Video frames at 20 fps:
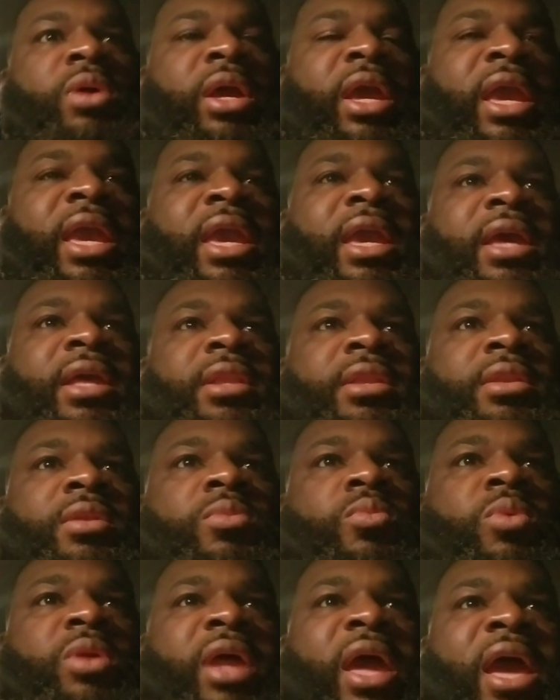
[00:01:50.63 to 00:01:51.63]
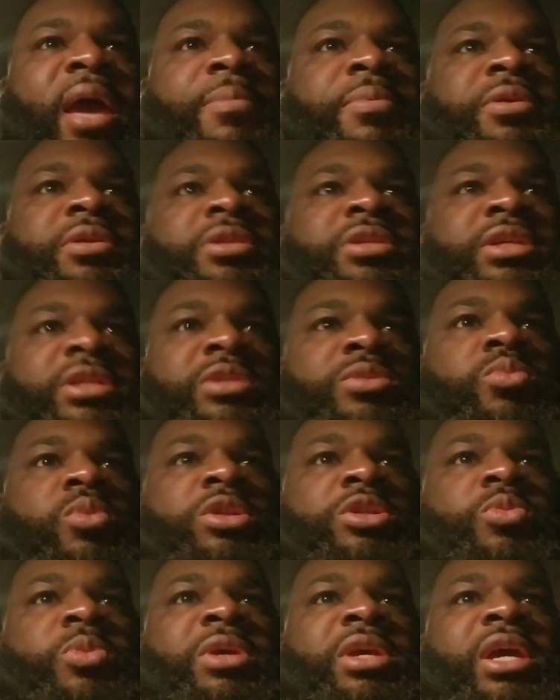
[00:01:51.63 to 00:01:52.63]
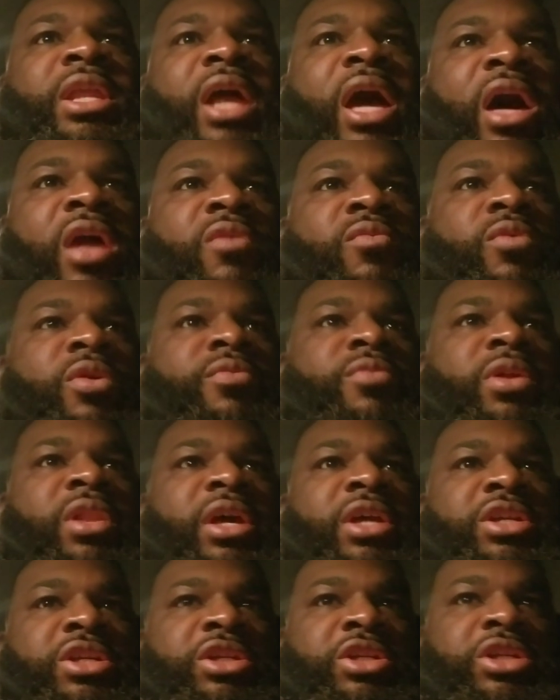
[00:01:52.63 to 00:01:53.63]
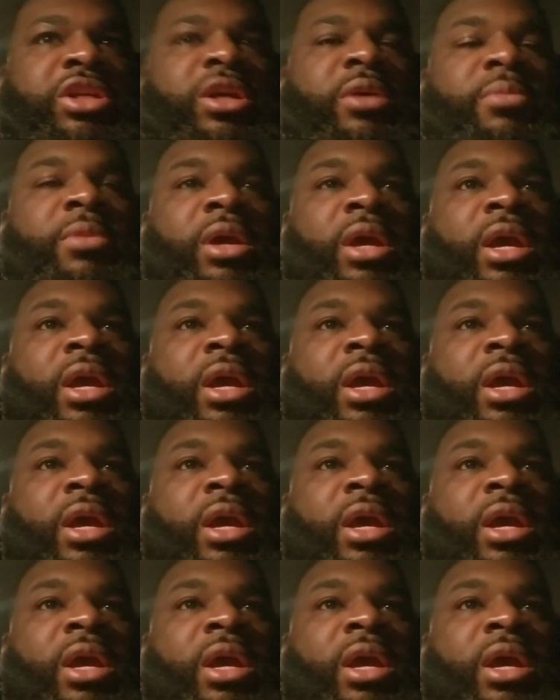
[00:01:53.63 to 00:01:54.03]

And what happens is once we get out of one relationship